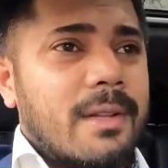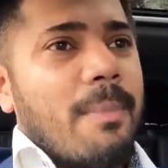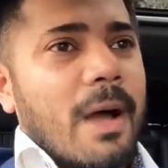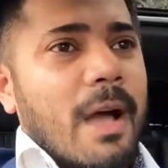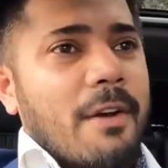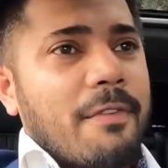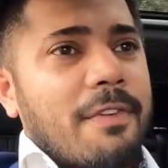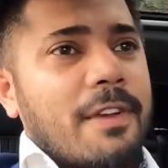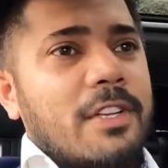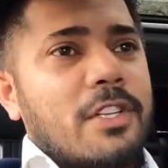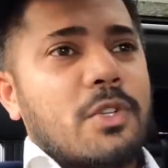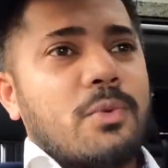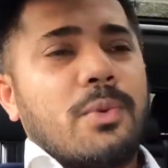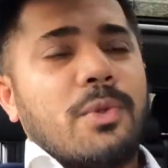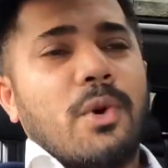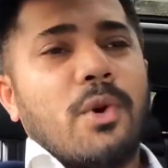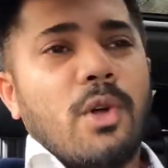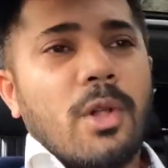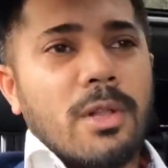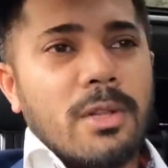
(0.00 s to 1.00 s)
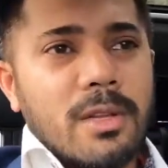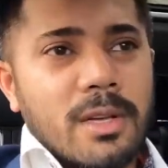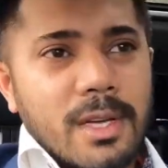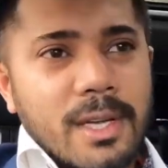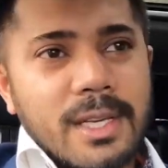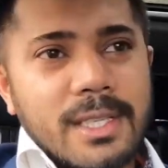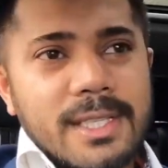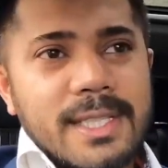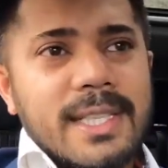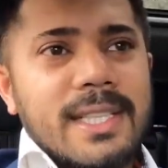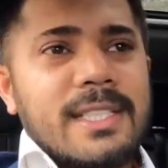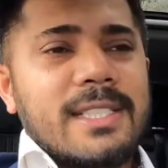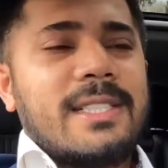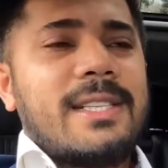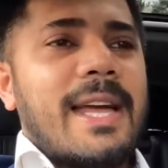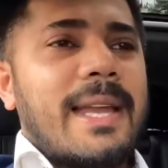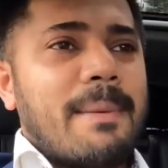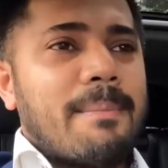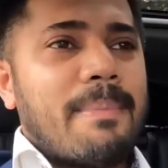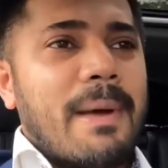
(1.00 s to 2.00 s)
But I think just with the whole tilt and
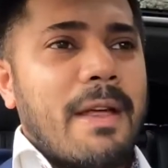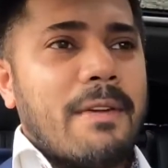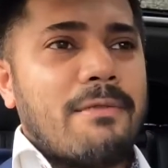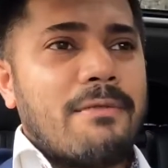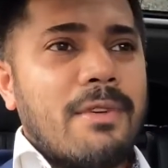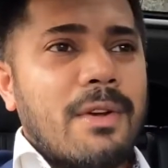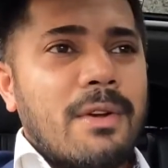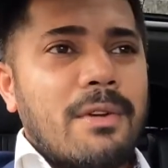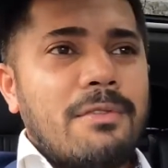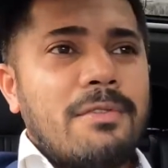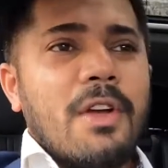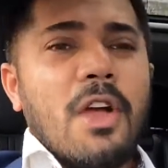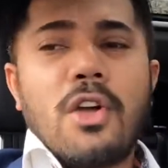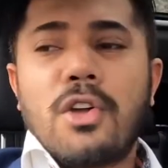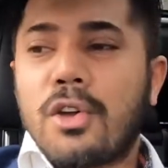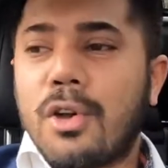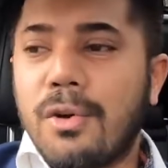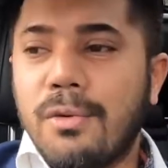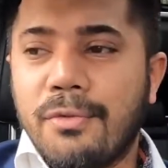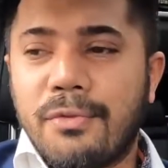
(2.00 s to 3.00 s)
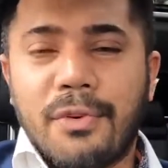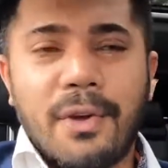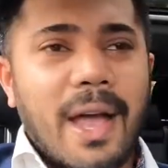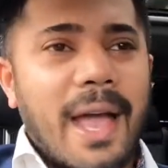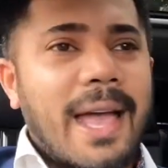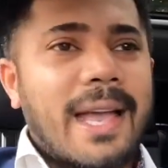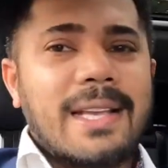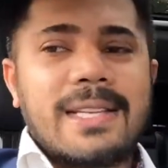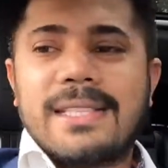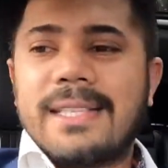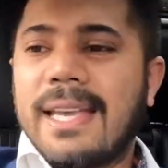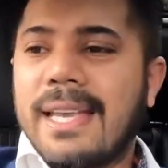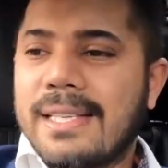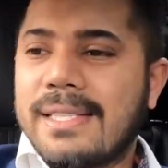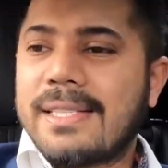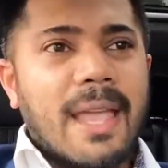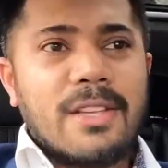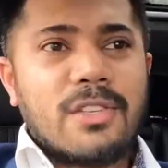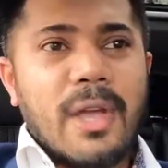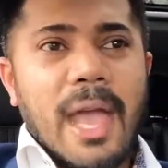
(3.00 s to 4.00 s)
slide and pan move, comfort,
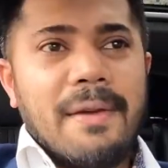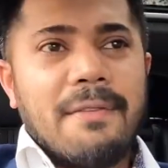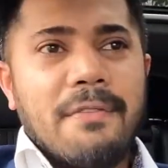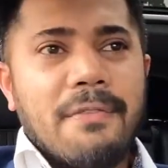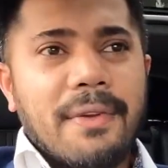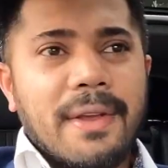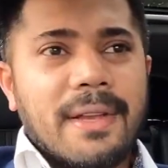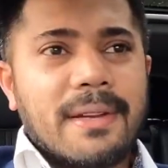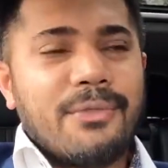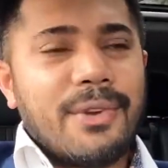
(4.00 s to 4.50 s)
access, it's got everything.